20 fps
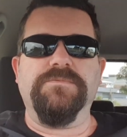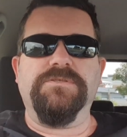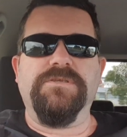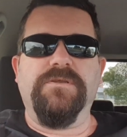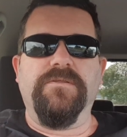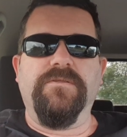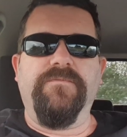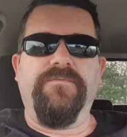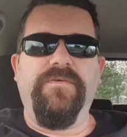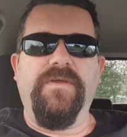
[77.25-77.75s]
so
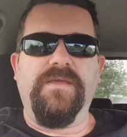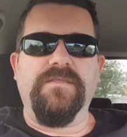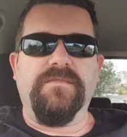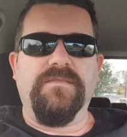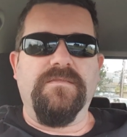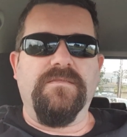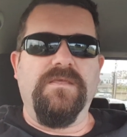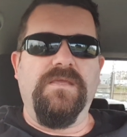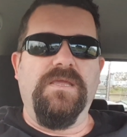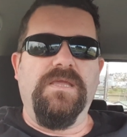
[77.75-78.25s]
the fact
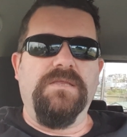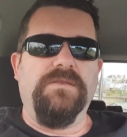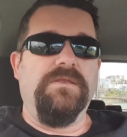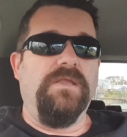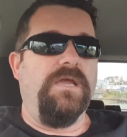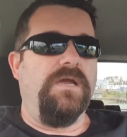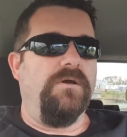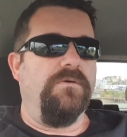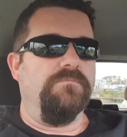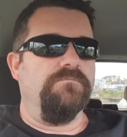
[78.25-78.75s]
that they're
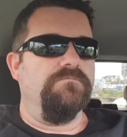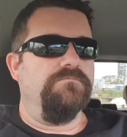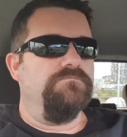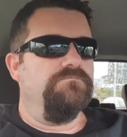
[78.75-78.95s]
now